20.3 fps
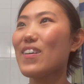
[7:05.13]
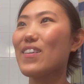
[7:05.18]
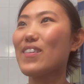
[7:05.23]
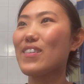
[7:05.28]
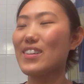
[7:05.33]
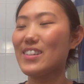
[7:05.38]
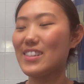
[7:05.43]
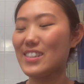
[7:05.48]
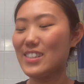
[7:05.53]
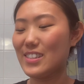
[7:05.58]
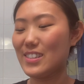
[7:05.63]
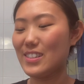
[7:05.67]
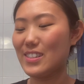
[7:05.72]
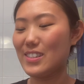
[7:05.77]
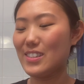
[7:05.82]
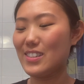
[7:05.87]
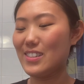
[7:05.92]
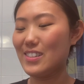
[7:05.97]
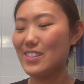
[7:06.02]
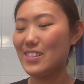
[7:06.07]
or
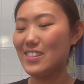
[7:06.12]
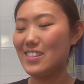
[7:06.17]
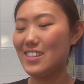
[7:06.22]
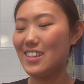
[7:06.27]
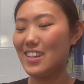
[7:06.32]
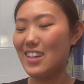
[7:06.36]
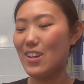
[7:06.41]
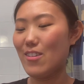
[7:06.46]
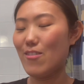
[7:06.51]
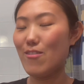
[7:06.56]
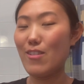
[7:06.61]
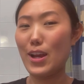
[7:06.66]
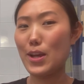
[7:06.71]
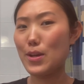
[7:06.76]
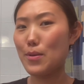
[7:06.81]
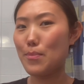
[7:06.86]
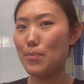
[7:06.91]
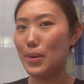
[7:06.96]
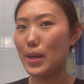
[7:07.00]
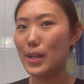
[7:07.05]
just
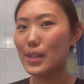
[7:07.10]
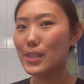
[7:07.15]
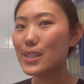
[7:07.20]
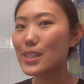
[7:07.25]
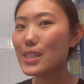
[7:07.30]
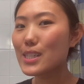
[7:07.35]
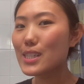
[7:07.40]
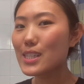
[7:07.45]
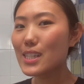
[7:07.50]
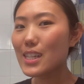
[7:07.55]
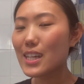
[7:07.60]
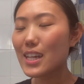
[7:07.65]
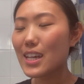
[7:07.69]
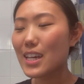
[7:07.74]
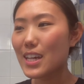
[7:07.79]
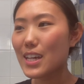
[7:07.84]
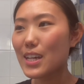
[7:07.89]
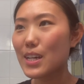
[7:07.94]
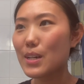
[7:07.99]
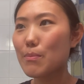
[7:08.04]
recommended
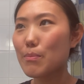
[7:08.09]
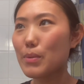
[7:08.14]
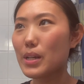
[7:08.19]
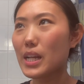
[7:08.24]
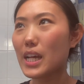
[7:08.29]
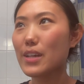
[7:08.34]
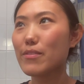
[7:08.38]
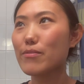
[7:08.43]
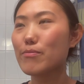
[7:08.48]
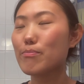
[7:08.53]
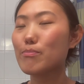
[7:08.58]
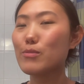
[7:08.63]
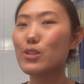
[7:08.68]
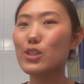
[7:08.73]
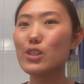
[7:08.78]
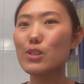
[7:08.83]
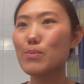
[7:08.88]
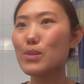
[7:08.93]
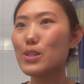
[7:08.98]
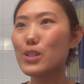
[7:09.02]
but I've
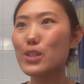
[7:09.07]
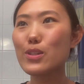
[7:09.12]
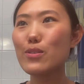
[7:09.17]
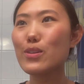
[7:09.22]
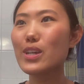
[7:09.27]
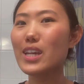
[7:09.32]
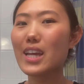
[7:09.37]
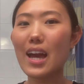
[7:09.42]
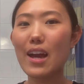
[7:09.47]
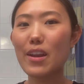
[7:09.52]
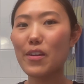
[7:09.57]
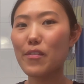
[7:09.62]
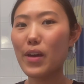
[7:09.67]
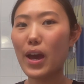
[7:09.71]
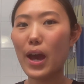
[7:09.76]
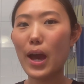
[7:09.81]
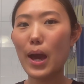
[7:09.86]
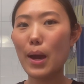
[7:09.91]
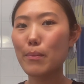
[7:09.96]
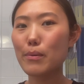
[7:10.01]
just been doing it out of
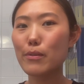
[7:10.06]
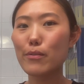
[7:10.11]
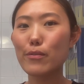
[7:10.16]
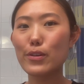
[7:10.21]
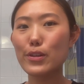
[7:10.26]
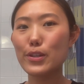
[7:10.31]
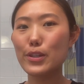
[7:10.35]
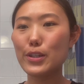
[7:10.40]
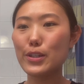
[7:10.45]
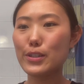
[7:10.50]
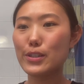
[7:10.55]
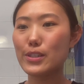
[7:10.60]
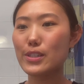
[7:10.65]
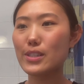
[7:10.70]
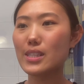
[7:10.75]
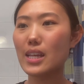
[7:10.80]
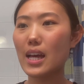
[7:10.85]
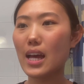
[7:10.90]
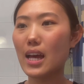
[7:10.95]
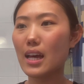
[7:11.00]
habit for years.
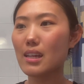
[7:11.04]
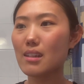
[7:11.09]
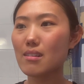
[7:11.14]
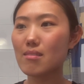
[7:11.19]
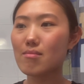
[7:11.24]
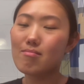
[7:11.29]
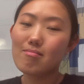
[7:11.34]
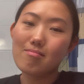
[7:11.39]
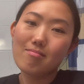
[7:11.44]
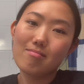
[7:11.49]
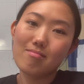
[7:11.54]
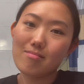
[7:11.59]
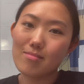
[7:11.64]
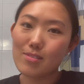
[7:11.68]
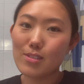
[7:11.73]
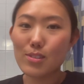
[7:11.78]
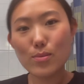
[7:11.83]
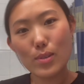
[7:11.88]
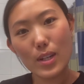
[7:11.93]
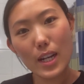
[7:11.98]
That's
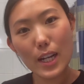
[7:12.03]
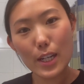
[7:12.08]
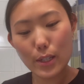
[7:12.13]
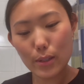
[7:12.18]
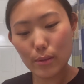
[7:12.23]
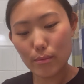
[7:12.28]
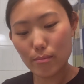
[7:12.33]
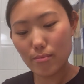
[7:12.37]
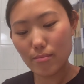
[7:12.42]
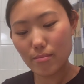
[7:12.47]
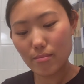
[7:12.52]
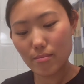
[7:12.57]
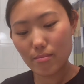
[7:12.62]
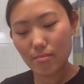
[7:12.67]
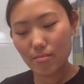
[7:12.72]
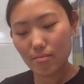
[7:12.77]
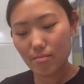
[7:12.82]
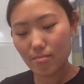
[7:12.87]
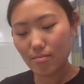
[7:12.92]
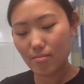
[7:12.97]
what I do.
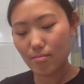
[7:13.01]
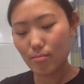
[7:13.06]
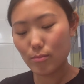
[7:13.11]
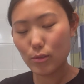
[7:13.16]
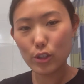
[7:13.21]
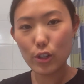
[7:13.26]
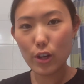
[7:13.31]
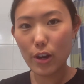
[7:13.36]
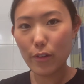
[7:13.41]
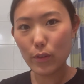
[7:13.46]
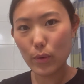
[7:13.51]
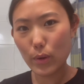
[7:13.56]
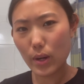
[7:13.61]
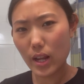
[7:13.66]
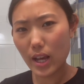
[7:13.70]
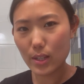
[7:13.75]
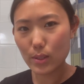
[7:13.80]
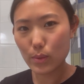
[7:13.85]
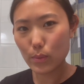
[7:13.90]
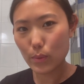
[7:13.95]
I'm sure everyone
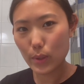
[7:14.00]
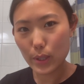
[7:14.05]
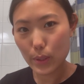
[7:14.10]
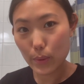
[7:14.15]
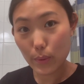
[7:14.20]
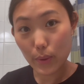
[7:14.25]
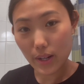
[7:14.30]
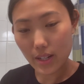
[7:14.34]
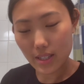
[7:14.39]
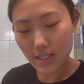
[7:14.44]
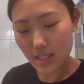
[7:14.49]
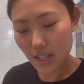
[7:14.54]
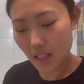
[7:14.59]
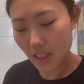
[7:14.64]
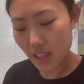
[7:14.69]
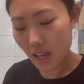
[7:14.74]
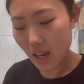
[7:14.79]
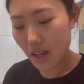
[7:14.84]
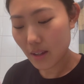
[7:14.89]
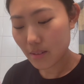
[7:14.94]
has weird quirks like
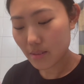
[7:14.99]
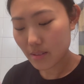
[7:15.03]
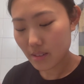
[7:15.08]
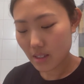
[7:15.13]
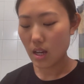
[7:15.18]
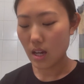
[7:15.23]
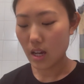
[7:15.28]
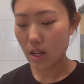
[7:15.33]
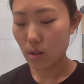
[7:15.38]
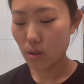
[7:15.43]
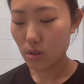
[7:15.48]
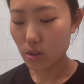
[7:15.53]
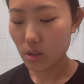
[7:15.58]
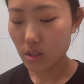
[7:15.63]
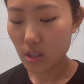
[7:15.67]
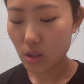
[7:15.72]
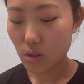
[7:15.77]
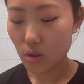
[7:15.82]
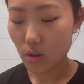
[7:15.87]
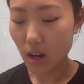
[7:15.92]
that. I usually
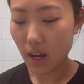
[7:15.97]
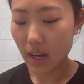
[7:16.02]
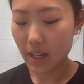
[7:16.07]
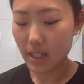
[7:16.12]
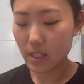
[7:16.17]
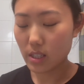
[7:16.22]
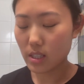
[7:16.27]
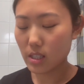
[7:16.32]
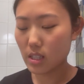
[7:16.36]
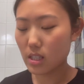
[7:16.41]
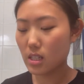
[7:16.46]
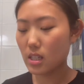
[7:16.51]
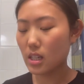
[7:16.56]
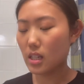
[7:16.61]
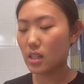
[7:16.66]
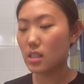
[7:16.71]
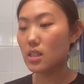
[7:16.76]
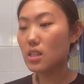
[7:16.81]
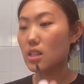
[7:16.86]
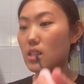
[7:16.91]
try to
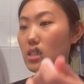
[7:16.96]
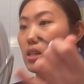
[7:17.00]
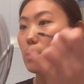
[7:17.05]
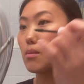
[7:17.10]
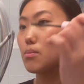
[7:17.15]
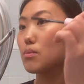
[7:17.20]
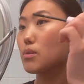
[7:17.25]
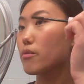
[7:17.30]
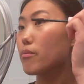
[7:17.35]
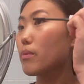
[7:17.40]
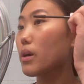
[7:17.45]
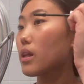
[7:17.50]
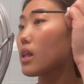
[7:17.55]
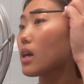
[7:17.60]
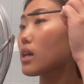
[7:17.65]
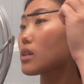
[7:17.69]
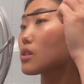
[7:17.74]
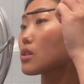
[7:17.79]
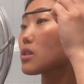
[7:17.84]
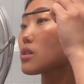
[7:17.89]
stick to the tips of my
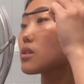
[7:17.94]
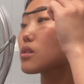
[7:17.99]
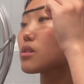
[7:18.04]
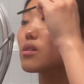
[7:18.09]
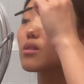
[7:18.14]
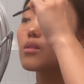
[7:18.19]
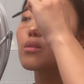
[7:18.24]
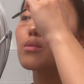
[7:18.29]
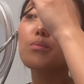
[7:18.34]
lashes.